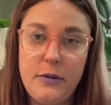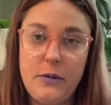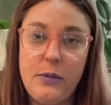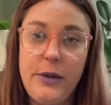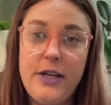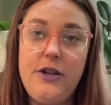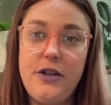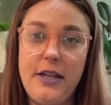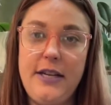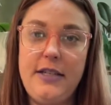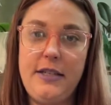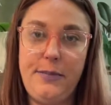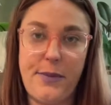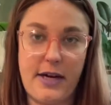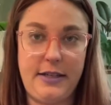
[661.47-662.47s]
wish
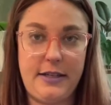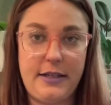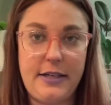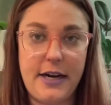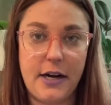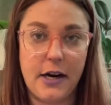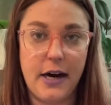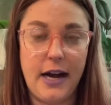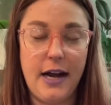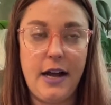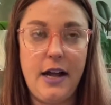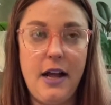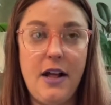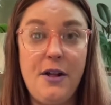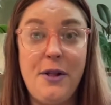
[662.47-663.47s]
list Monstera
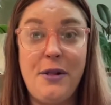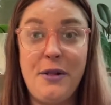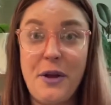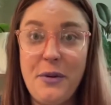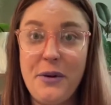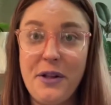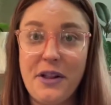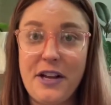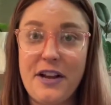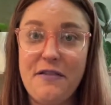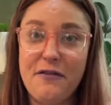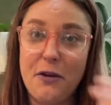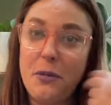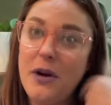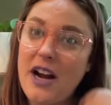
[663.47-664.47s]
locally
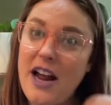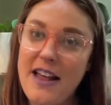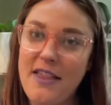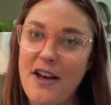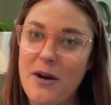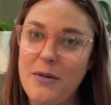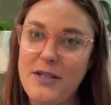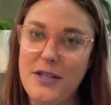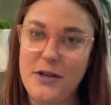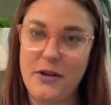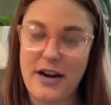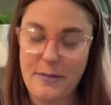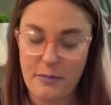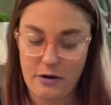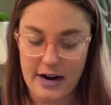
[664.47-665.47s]
for what I thought was a
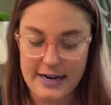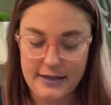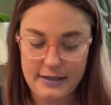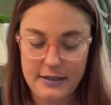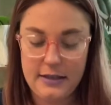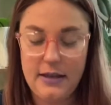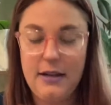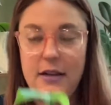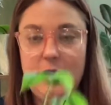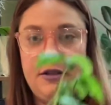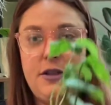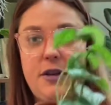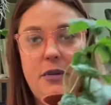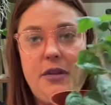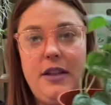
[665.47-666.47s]
great price.
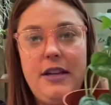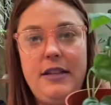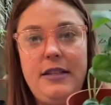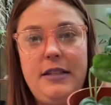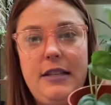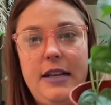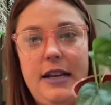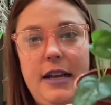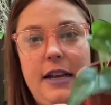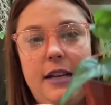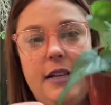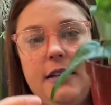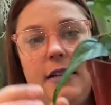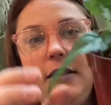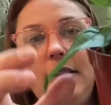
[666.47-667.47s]
So this is